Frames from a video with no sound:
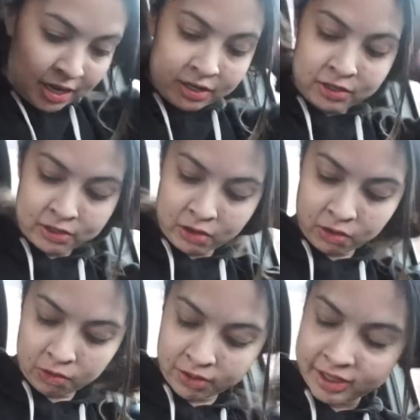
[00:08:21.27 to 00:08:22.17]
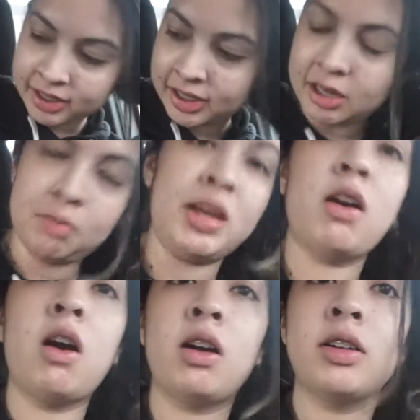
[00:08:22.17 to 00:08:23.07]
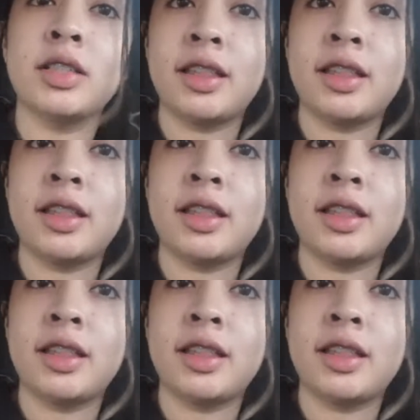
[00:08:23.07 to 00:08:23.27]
So this is going to be called